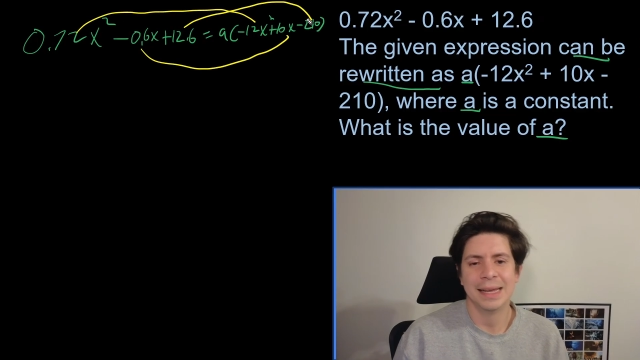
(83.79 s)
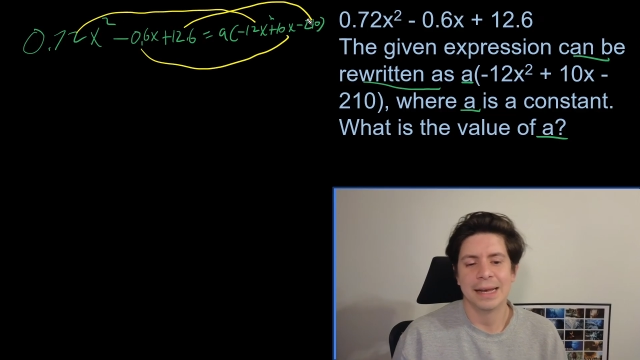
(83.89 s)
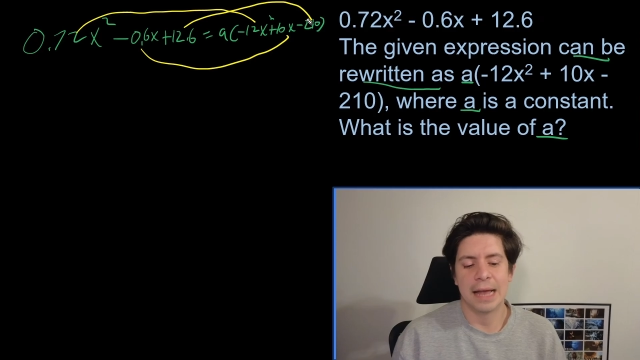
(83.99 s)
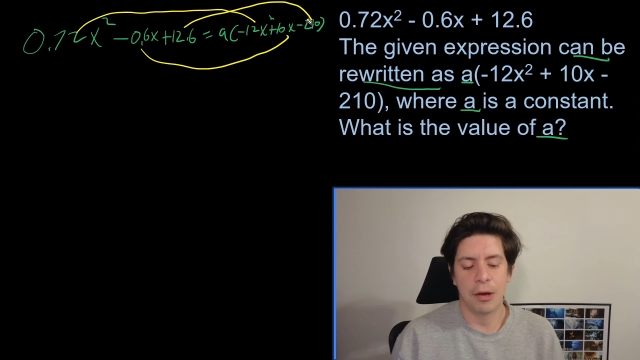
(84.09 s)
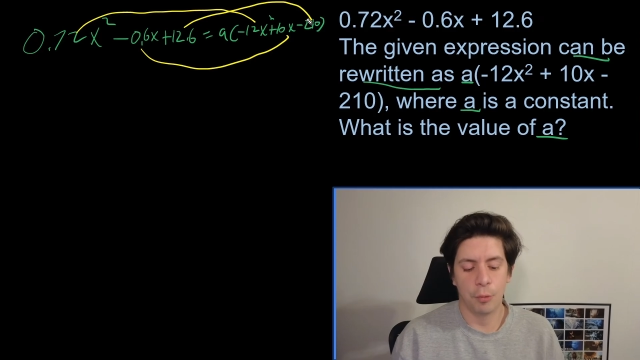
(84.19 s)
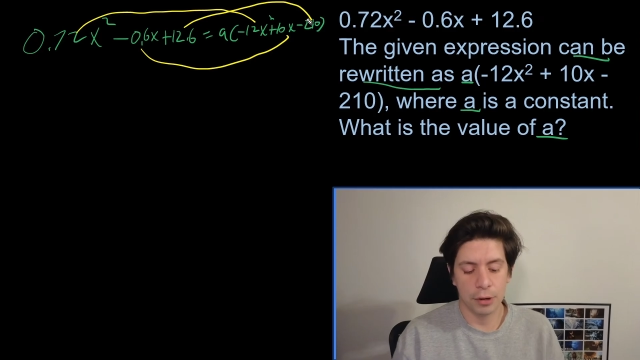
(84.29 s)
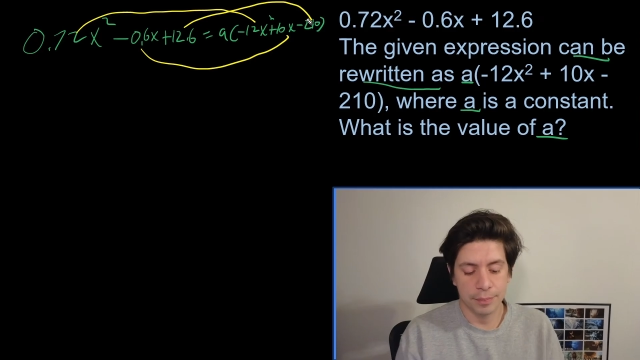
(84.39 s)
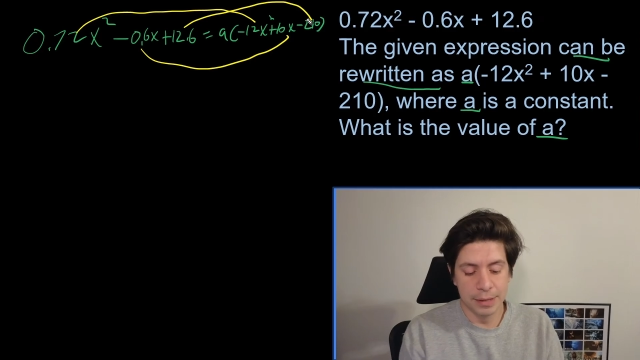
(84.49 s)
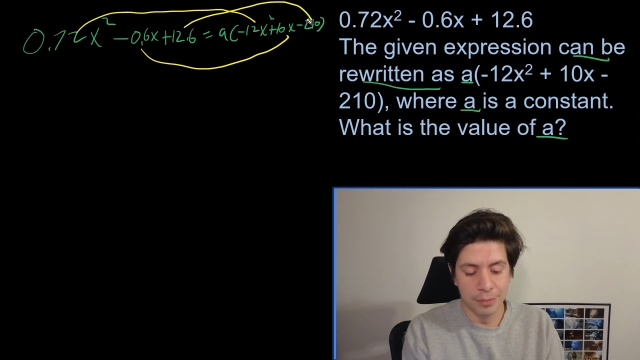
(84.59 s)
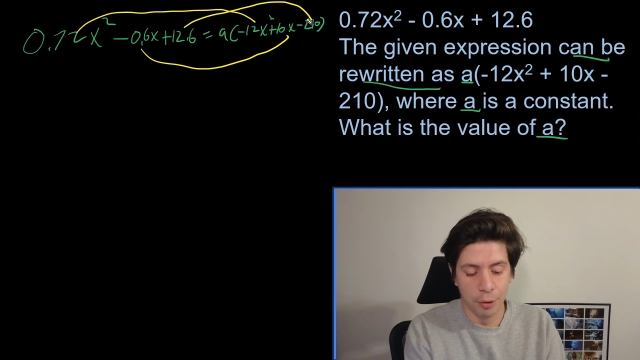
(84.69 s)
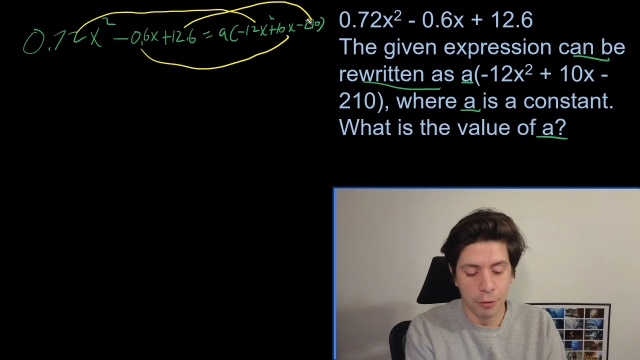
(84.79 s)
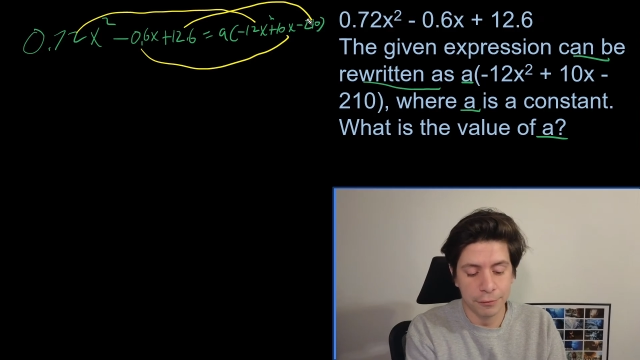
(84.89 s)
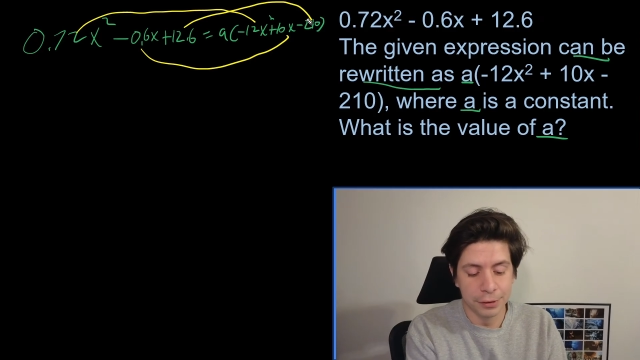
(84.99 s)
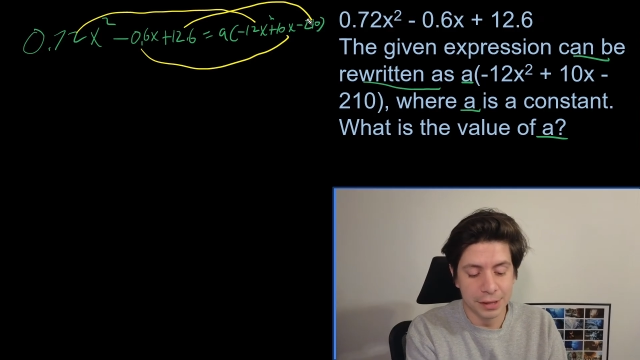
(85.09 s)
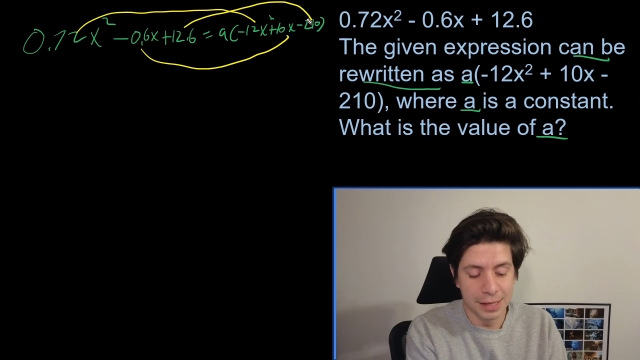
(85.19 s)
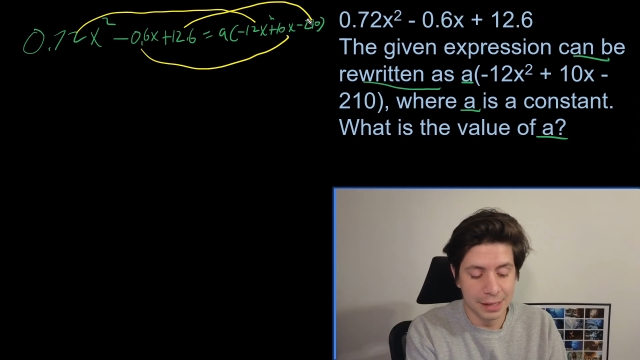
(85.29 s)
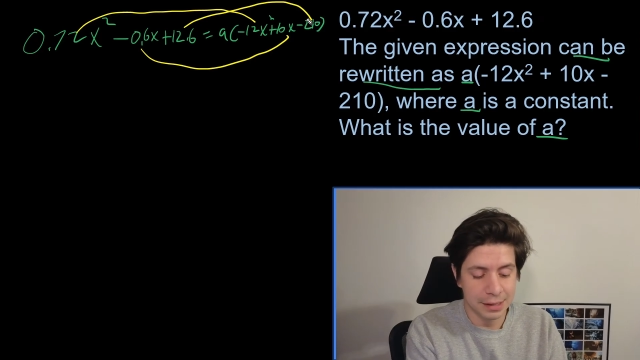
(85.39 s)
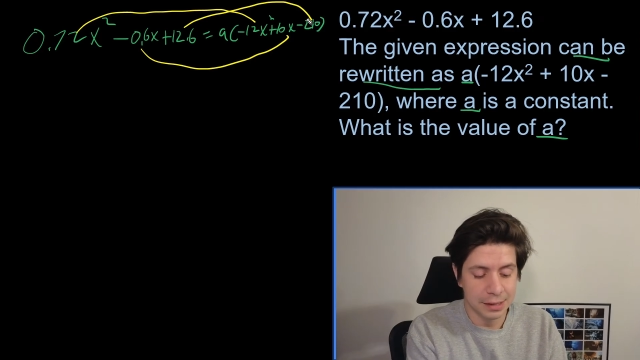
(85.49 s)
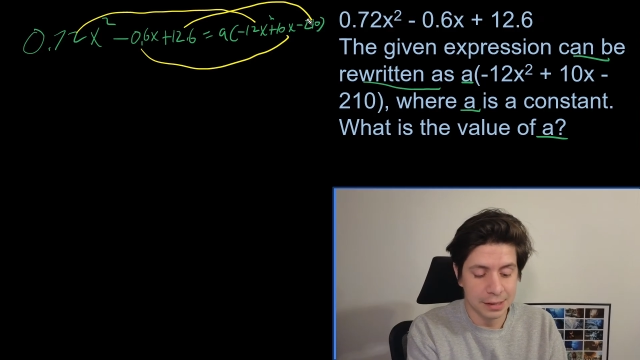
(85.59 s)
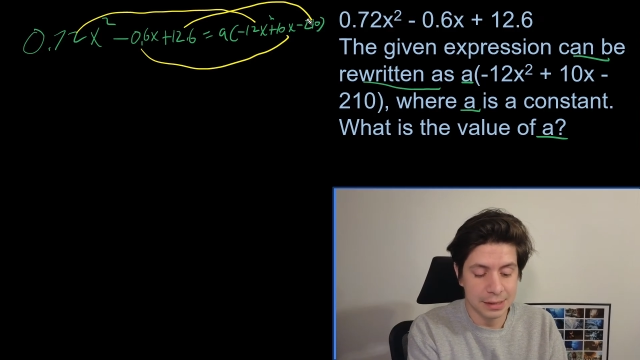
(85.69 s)
Now, where people
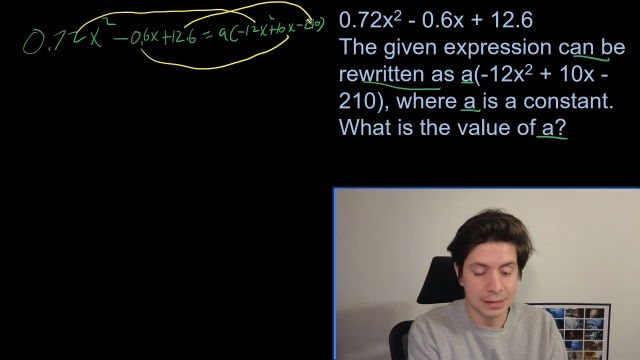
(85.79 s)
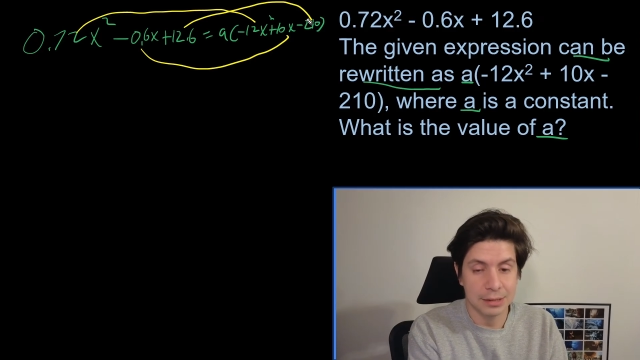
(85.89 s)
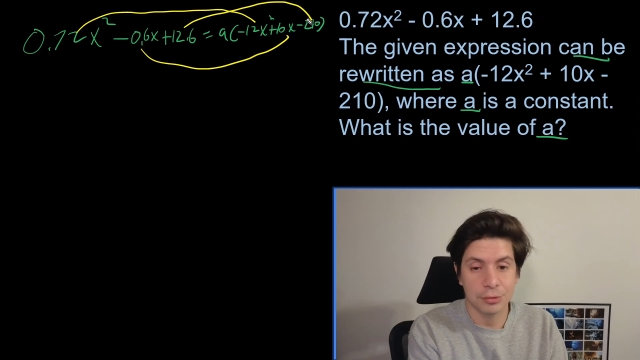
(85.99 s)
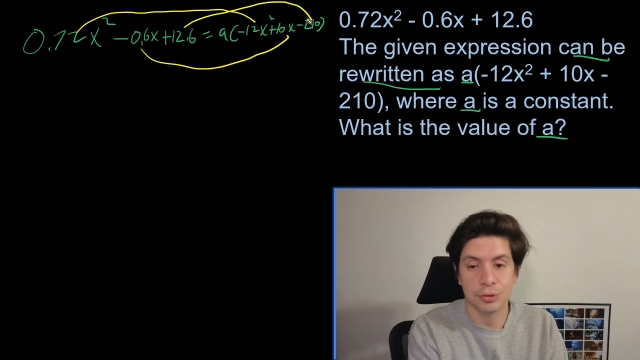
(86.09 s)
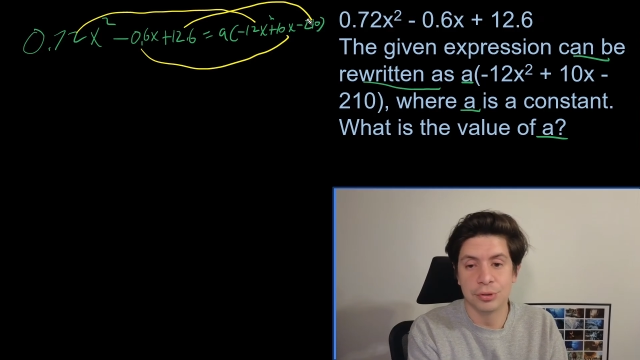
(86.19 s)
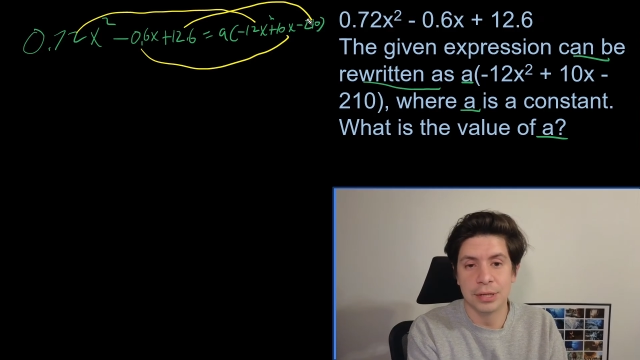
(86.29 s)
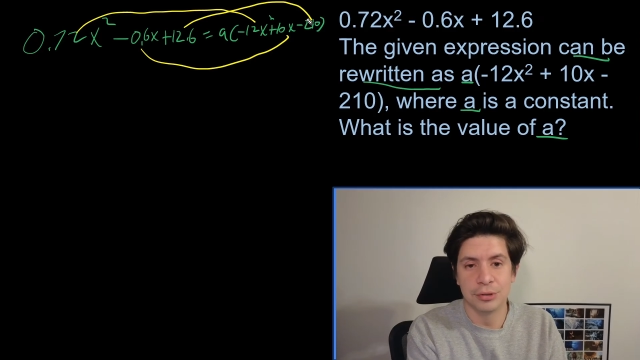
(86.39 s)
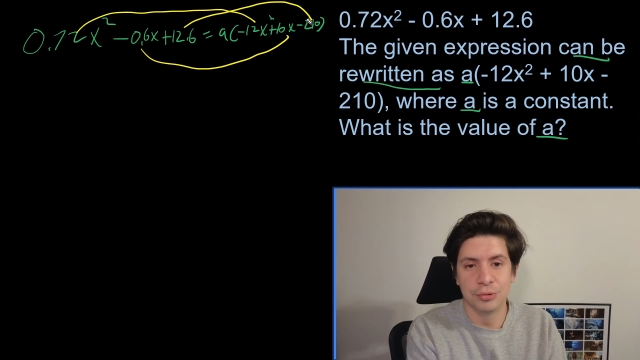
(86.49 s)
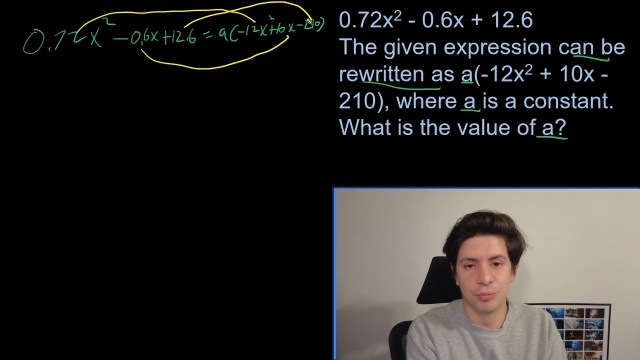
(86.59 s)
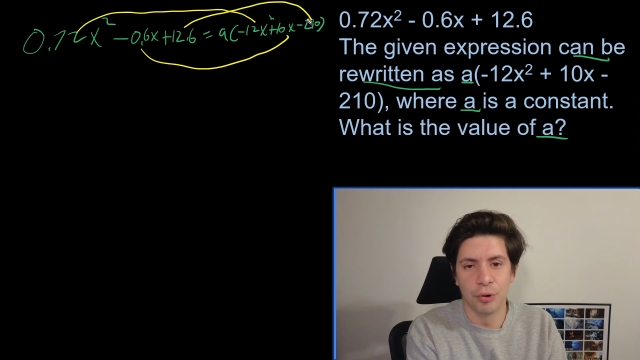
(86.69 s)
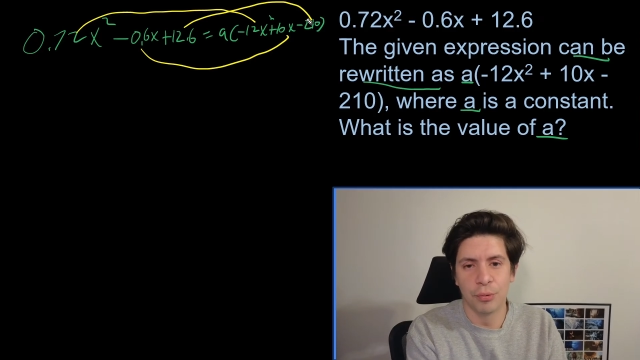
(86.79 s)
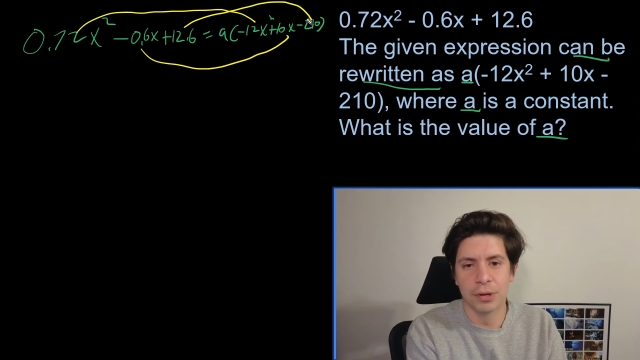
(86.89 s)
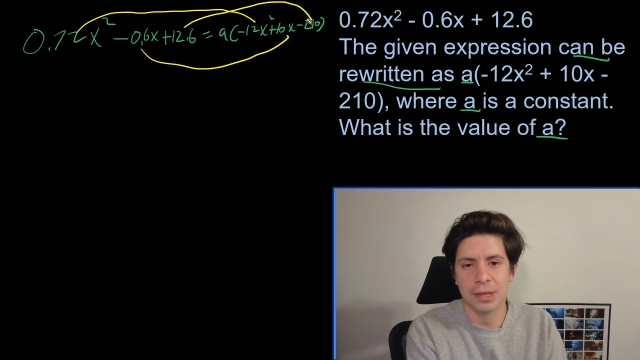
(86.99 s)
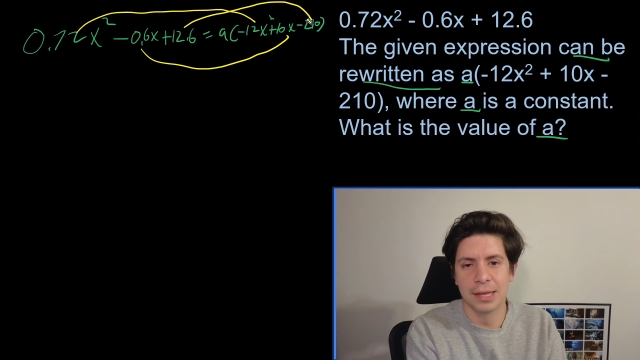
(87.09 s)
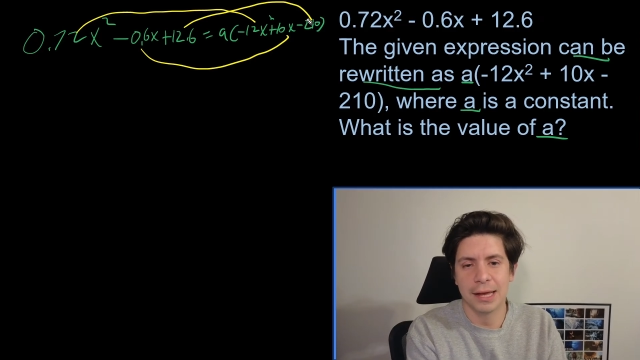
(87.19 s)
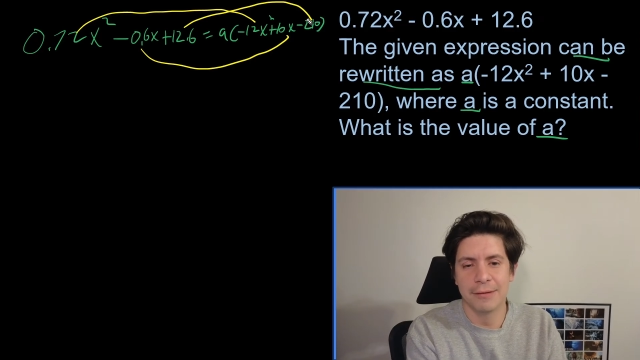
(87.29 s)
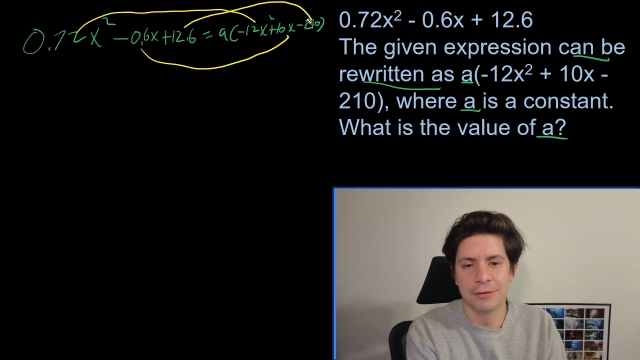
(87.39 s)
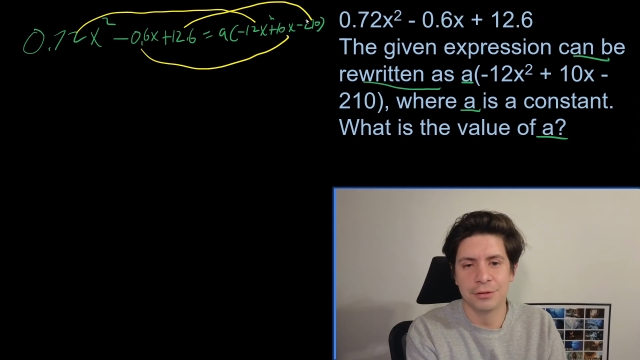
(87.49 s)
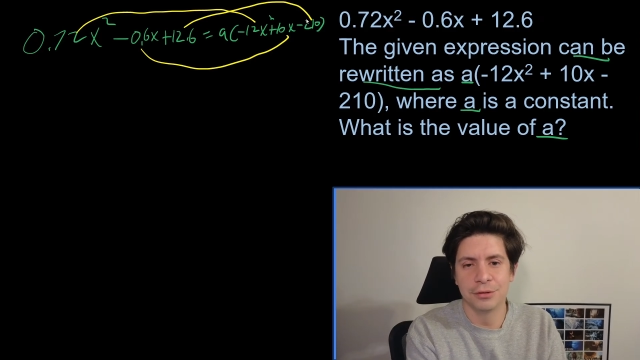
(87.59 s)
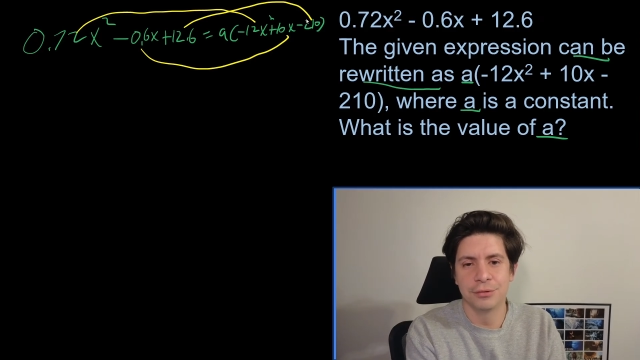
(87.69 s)
overthink is and do more work than they have to
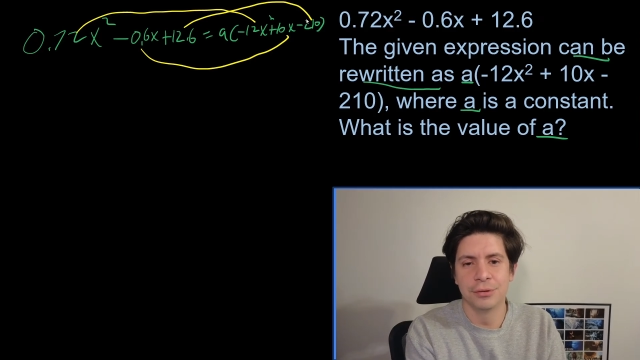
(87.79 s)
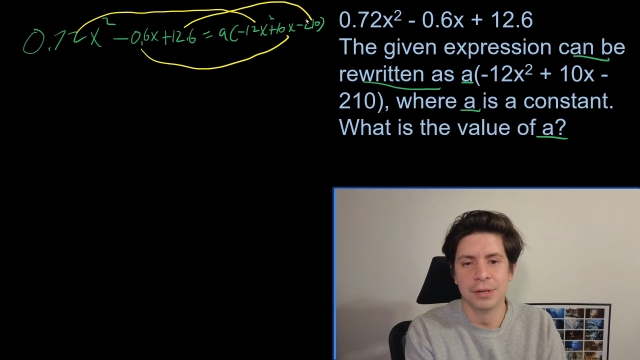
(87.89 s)
do